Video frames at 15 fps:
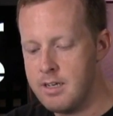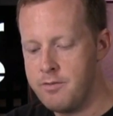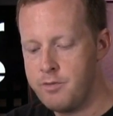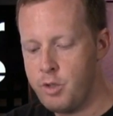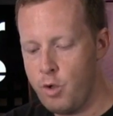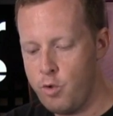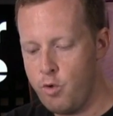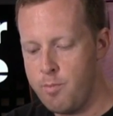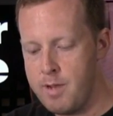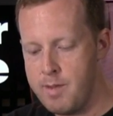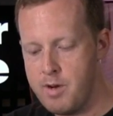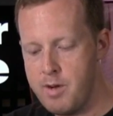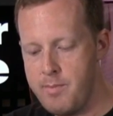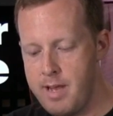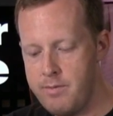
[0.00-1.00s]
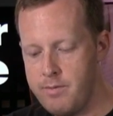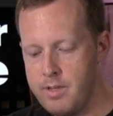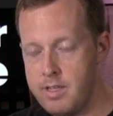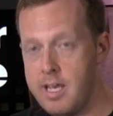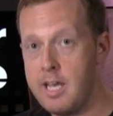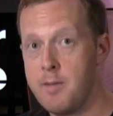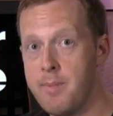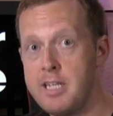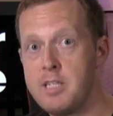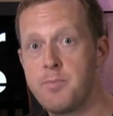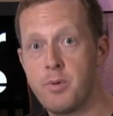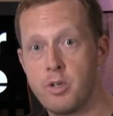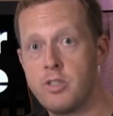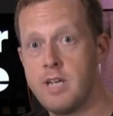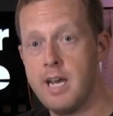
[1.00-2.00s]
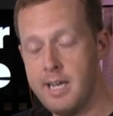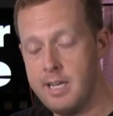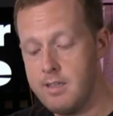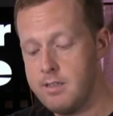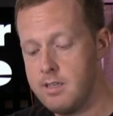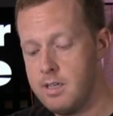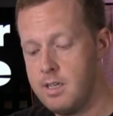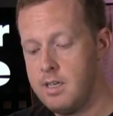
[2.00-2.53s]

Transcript: of total memory bandwidth, gigabytes per second,